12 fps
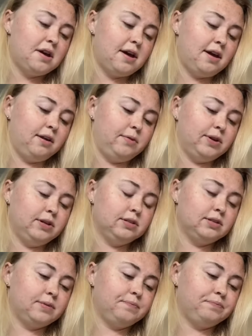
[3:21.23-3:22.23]

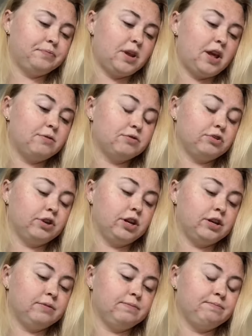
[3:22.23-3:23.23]
Anyways, it was really
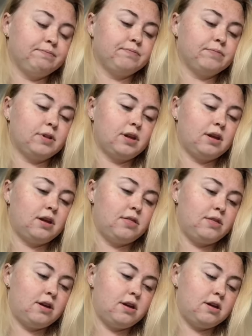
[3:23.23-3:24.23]
good. And
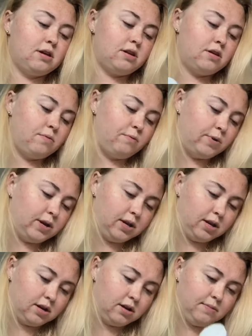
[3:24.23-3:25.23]
then
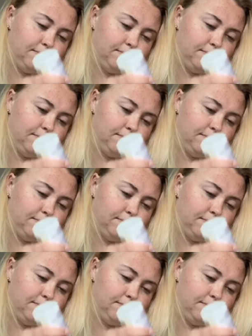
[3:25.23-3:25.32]
we,